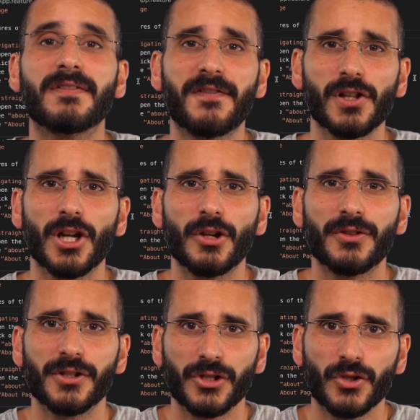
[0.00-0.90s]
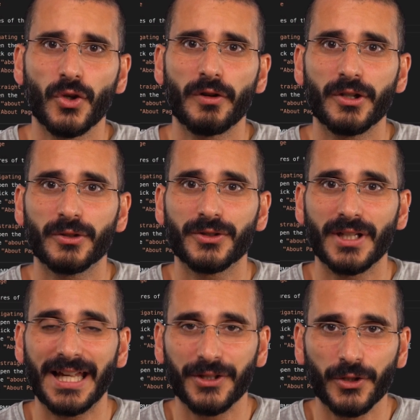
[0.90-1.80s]
follow the tutorials
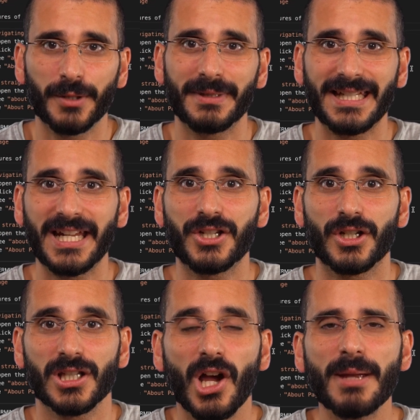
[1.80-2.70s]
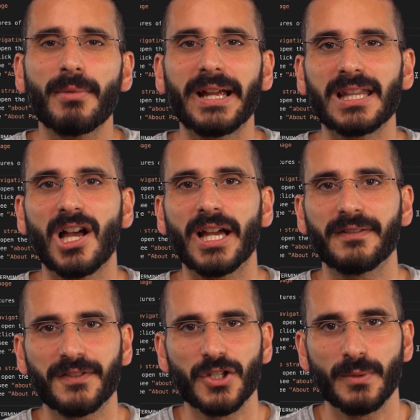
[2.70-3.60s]
and documentation line by line
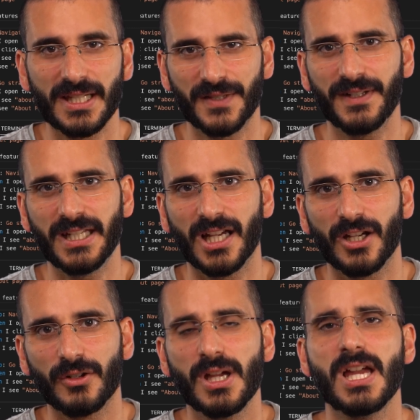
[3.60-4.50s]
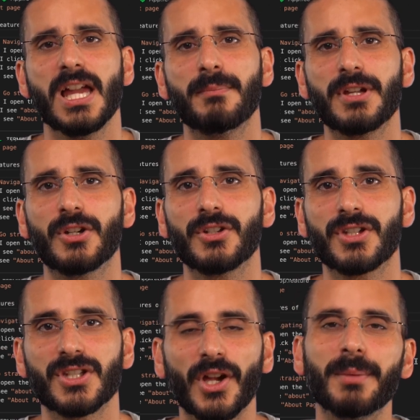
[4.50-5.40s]
for you in this video
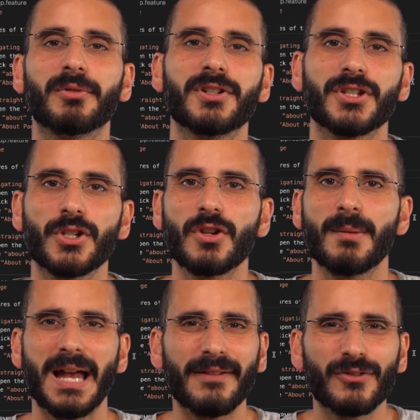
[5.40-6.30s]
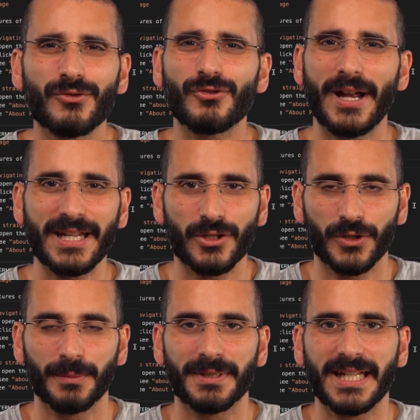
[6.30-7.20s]
because Cypress and Cucumber have great
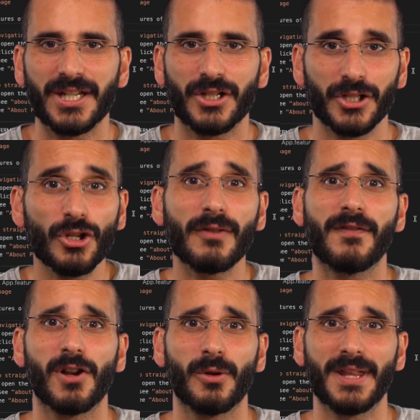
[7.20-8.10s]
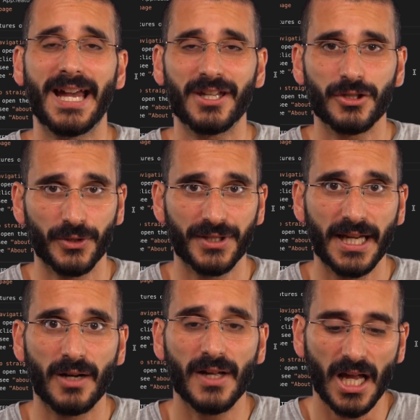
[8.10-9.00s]
documentation and you can follow that
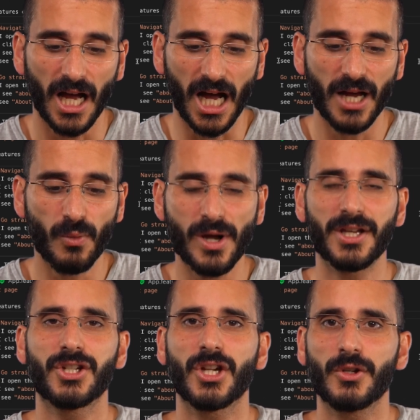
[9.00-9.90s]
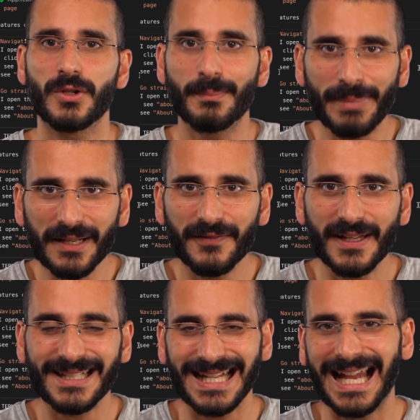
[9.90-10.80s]
yourself. I wanted to show you the
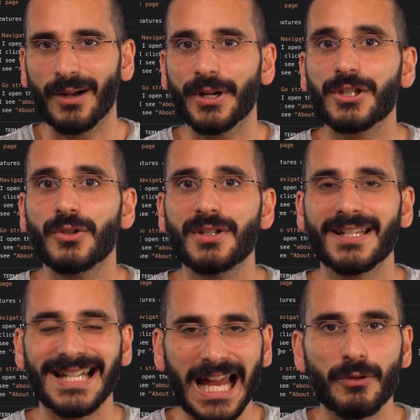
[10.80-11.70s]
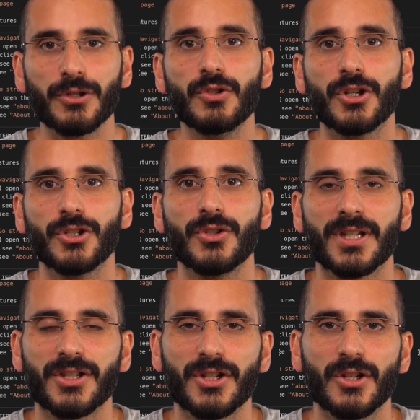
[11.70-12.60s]
benefits and how I use this and how you can use
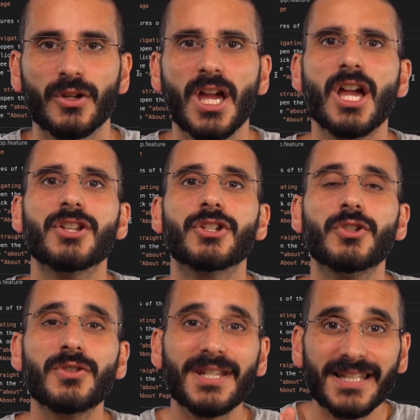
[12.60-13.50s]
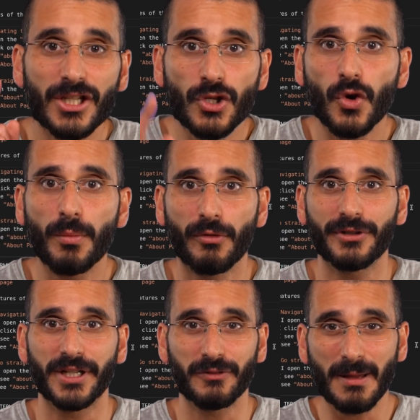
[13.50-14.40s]
this too. So use this in your
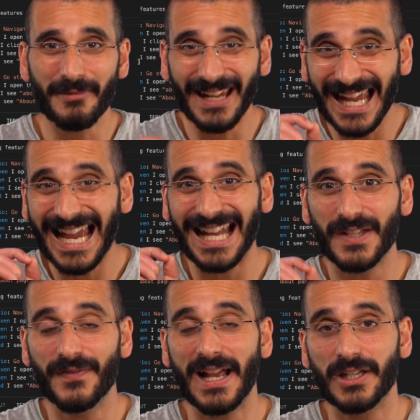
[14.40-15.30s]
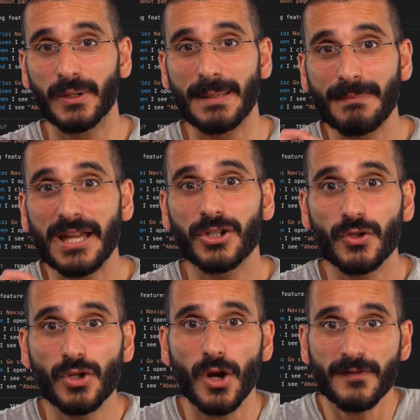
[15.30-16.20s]
projects. Remember, it adds value. It makes you
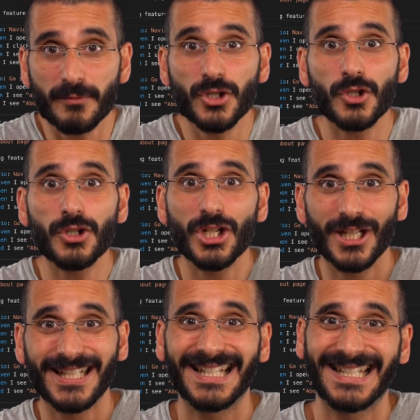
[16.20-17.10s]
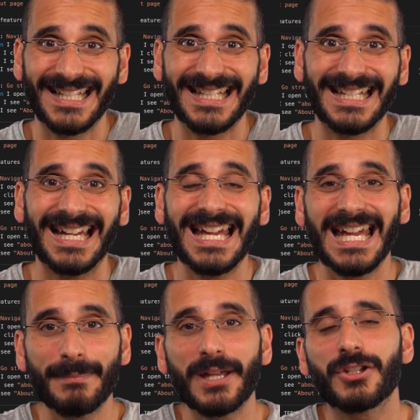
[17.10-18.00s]
go from junior to senior.
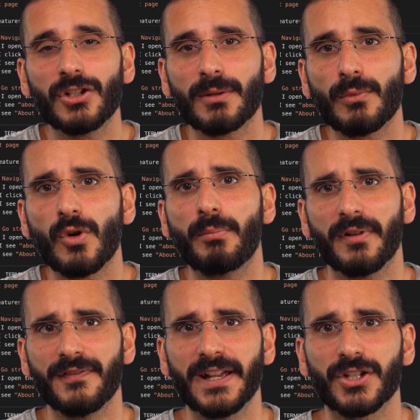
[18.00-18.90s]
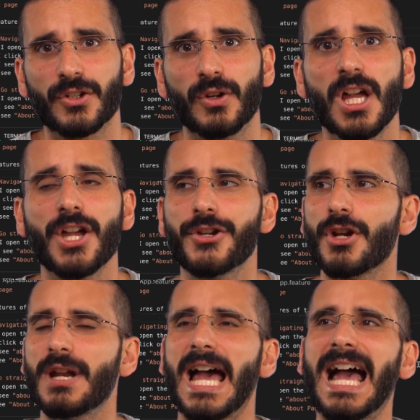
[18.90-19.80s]
It makes you look more professional. You
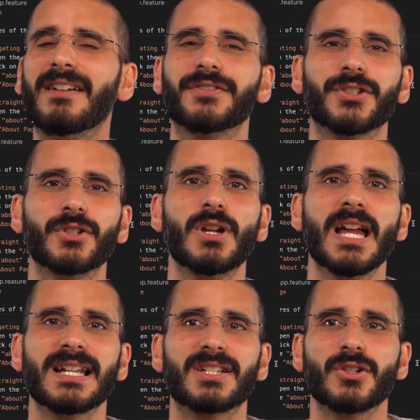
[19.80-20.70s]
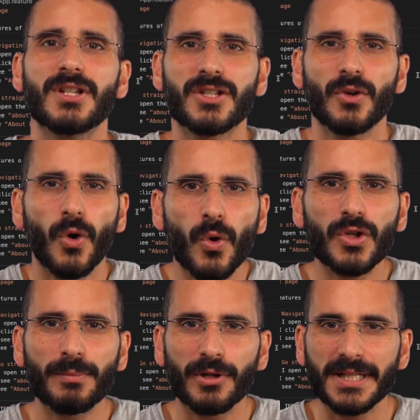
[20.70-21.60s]
don't have to do this to all
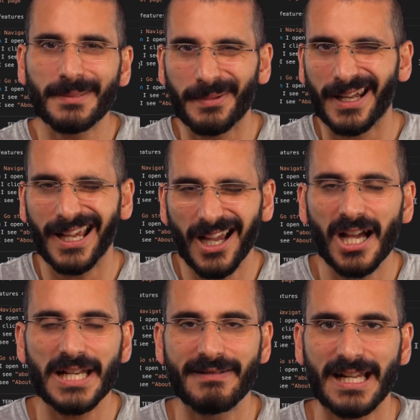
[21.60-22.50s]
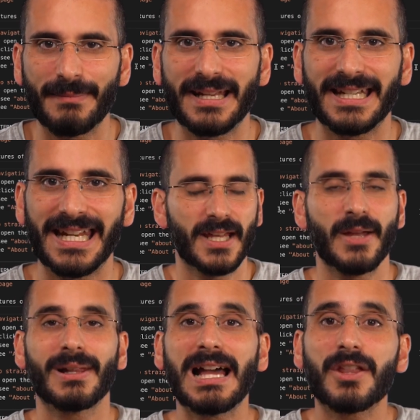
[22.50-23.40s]
your projects, but I highly recommend it. It
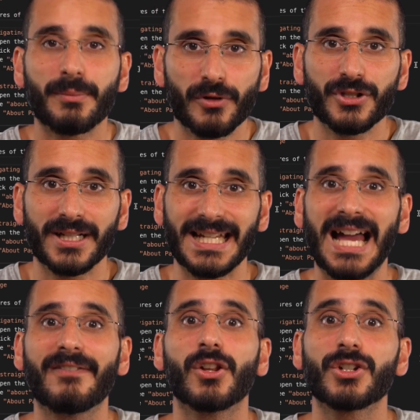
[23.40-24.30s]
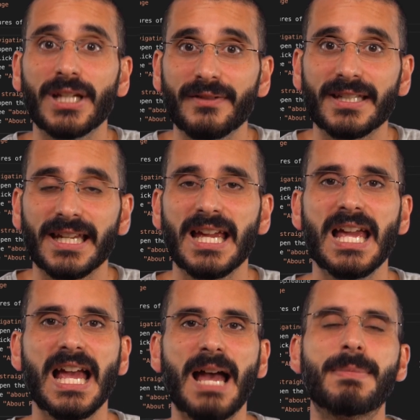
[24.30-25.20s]
will allow the project to have longevity
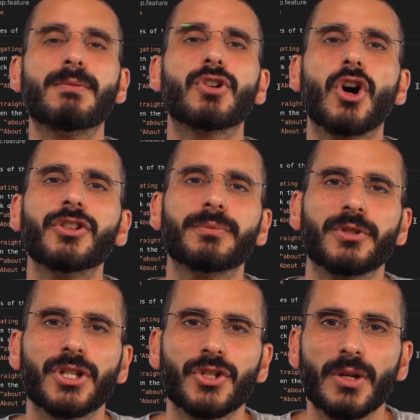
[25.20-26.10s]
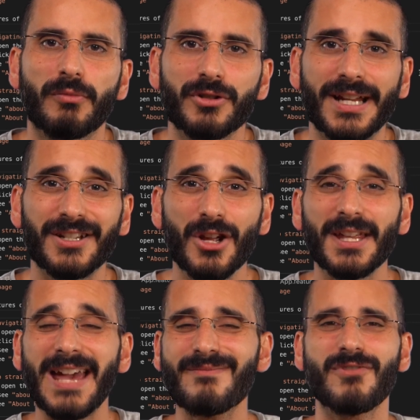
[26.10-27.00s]
and people contributing to your project know they
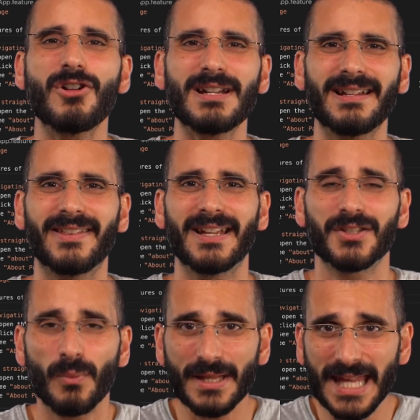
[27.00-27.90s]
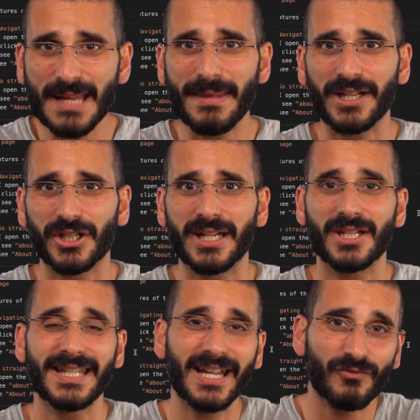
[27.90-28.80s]
haven't broken anything. So when they make
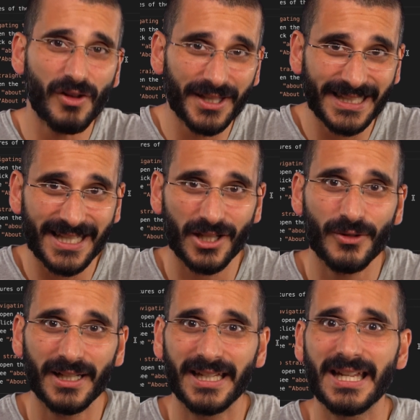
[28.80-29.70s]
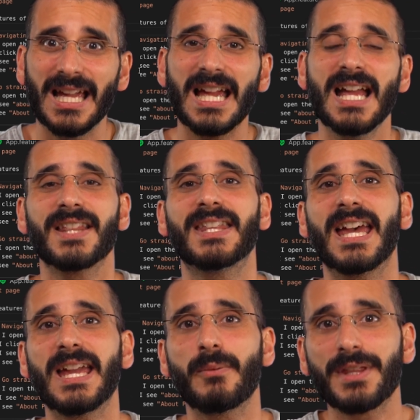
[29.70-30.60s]
changes, they can run the test locally.
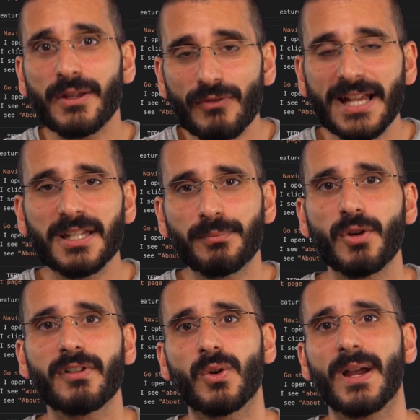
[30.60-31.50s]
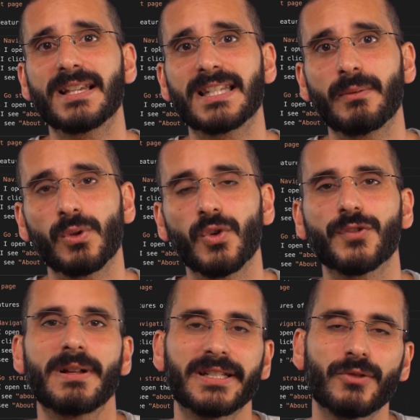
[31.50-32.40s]
They, when they raise a pull request, it will
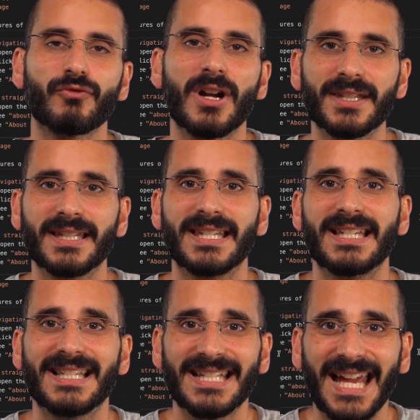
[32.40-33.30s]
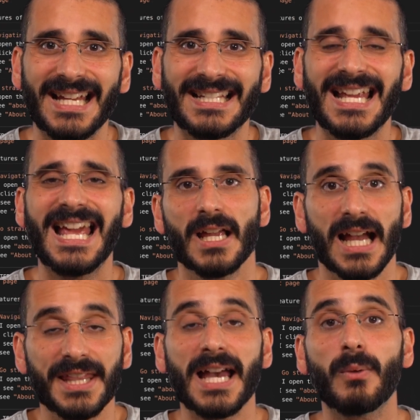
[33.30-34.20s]
automatically run these tests.
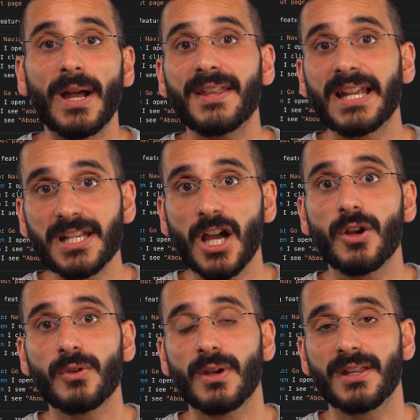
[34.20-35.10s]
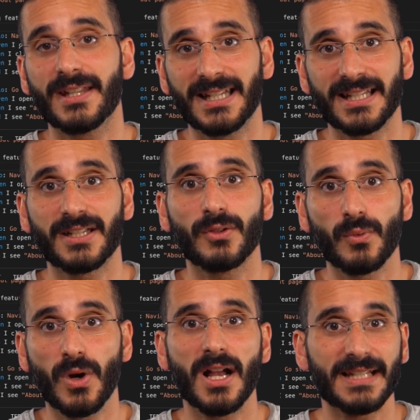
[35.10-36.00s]
And that way they know that it still
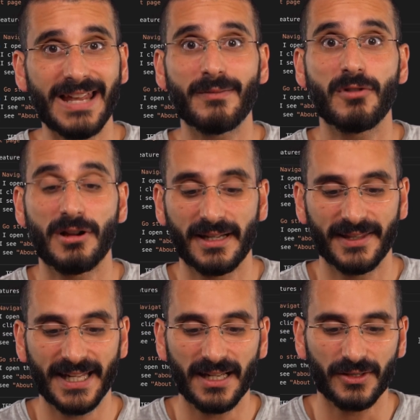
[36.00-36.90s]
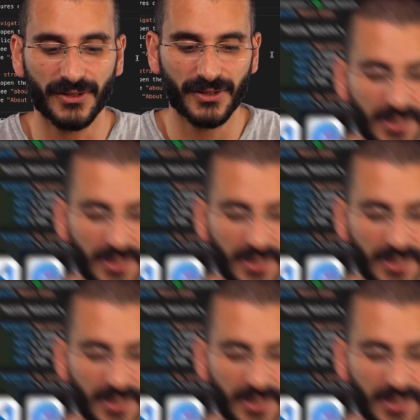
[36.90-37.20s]
works and haven't broken anything else.